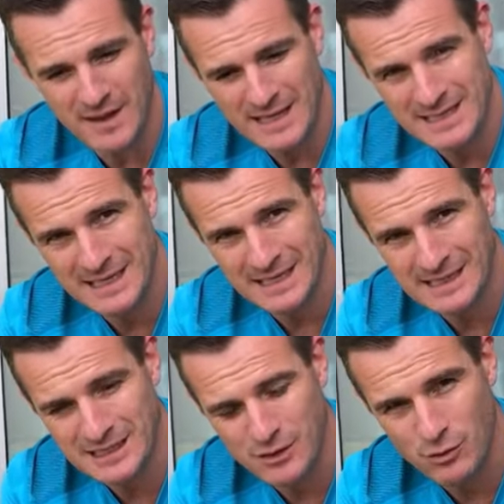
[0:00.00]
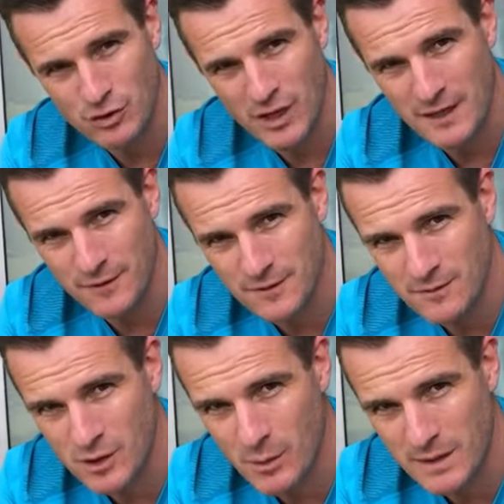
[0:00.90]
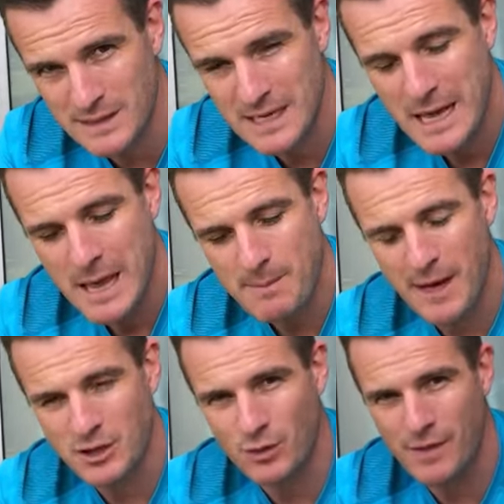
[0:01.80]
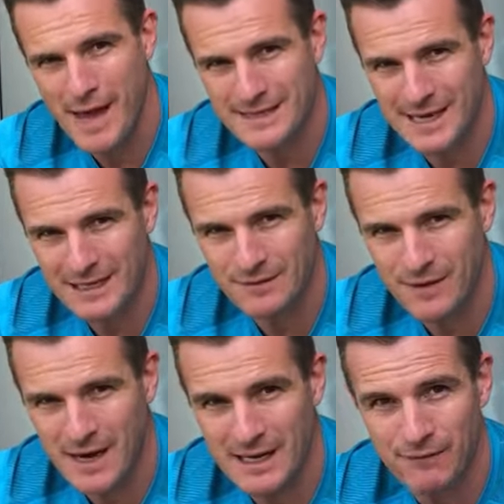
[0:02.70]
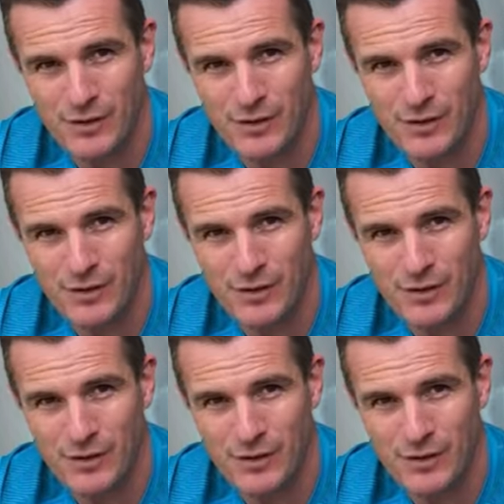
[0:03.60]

that that's connected to your transversus abdominis, make sure that's activating.